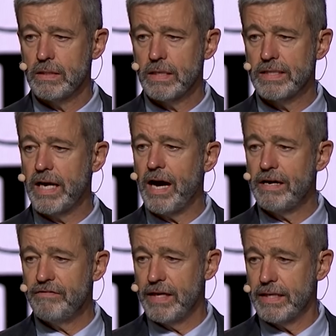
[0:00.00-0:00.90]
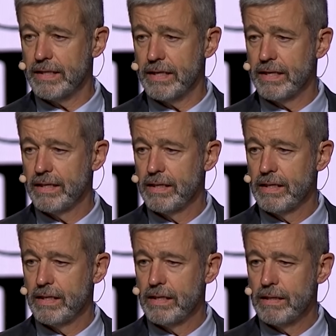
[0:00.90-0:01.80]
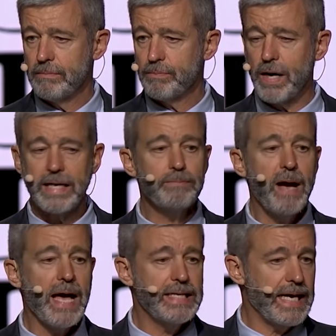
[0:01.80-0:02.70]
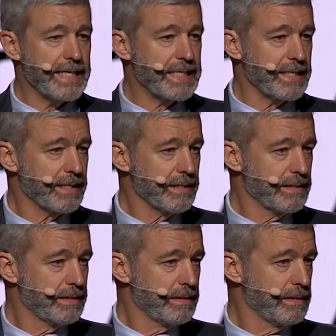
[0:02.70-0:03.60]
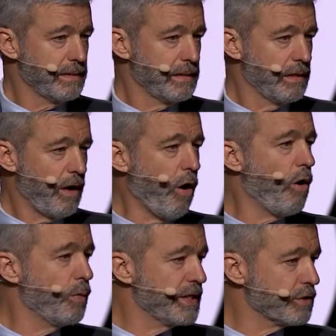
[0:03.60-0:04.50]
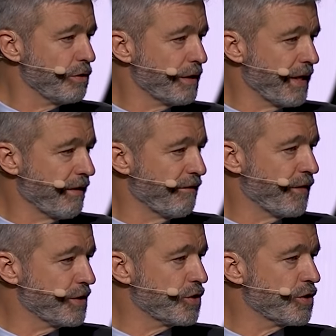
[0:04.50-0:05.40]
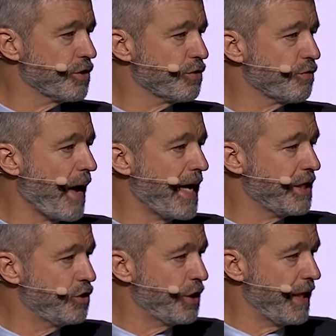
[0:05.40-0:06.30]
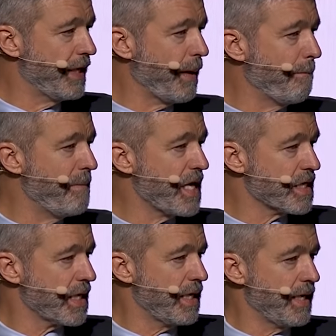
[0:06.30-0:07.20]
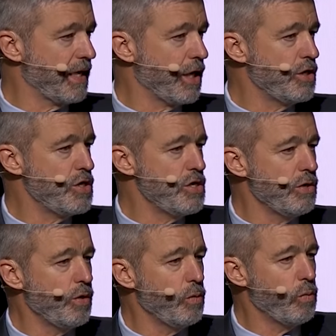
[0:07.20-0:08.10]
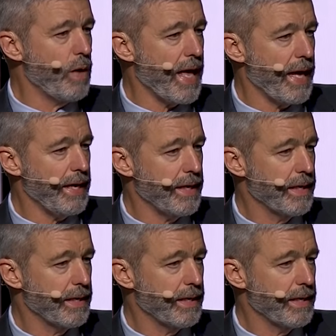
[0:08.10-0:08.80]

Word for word: Conniving, pragmatic, always looking for strategy and a method and a new way.